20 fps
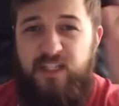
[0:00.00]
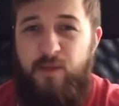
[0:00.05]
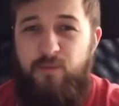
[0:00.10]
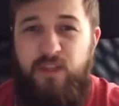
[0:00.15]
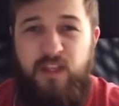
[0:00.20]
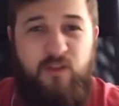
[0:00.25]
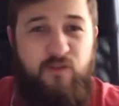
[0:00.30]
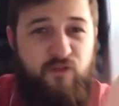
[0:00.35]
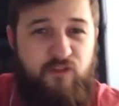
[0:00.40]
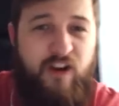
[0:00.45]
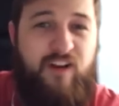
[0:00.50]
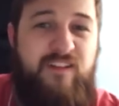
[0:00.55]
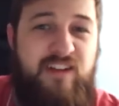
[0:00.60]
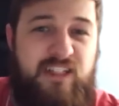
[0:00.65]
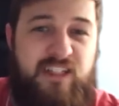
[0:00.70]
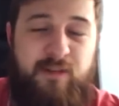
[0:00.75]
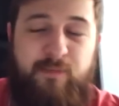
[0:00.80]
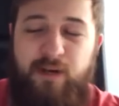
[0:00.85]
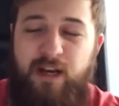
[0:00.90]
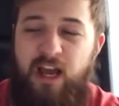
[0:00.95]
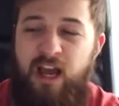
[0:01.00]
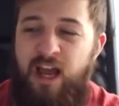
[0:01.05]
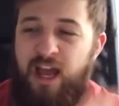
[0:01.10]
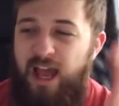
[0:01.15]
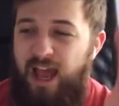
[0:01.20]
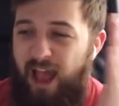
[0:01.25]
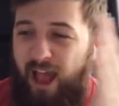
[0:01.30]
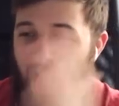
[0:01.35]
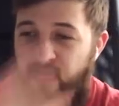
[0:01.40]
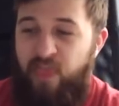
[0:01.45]
something very similar,
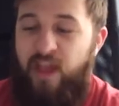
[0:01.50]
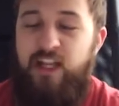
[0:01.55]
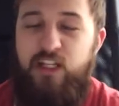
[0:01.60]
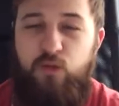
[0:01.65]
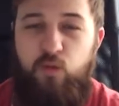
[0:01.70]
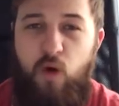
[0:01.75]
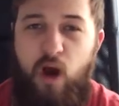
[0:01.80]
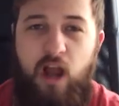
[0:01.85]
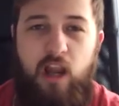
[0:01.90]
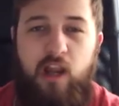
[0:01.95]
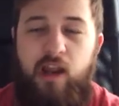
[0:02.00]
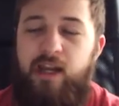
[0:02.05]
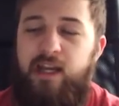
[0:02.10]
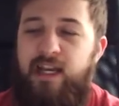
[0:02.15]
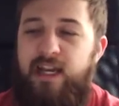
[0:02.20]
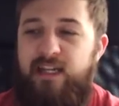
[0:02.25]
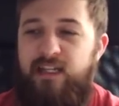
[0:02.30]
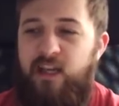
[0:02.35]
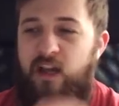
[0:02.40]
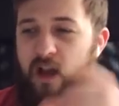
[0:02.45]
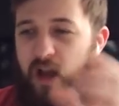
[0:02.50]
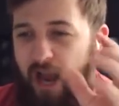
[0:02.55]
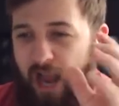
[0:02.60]
and that's why I like it.